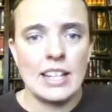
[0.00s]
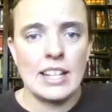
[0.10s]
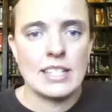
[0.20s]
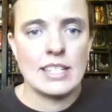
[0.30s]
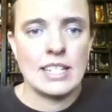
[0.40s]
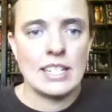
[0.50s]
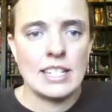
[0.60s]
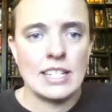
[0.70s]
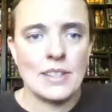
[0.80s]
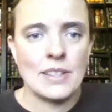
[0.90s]
Let's see,
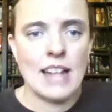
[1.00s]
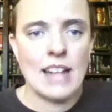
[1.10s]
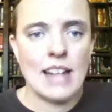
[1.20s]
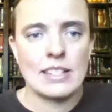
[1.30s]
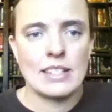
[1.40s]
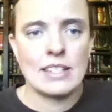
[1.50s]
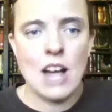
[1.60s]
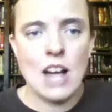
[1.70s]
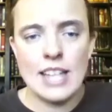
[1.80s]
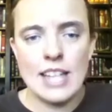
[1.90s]
so that's
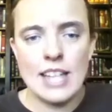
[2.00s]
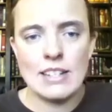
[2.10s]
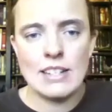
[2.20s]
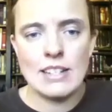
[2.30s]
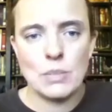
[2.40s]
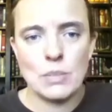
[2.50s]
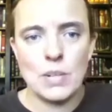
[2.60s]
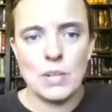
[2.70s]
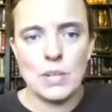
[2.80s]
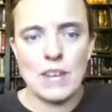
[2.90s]
content is
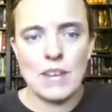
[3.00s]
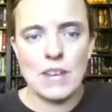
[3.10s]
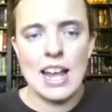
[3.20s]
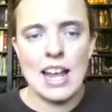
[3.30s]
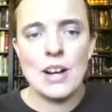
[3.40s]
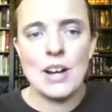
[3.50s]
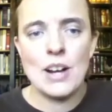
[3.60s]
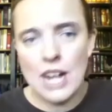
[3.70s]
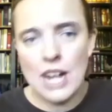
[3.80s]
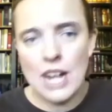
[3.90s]
where we're in right now.
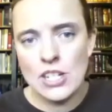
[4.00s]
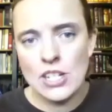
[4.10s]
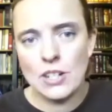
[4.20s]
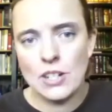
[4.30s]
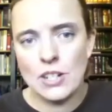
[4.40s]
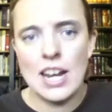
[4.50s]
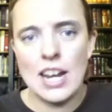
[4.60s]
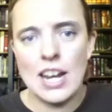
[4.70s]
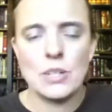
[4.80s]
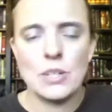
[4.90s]
Grades, check your
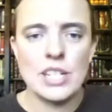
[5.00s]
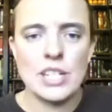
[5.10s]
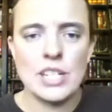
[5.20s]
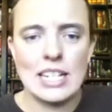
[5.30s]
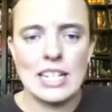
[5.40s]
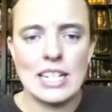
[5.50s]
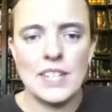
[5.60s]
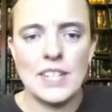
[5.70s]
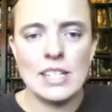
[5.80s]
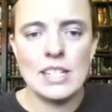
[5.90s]
grades. Course
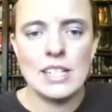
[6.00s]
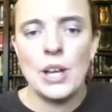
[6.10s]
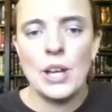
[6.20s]
activities.